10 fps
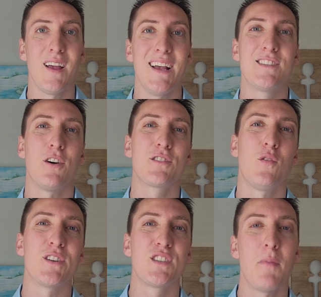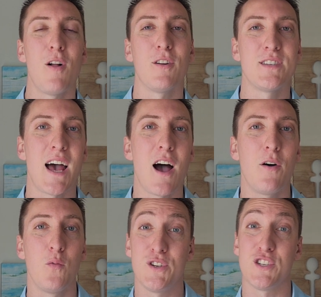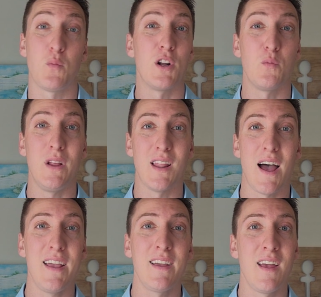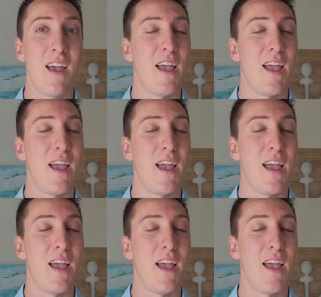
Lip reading: It's also a smaller town, which is what we like,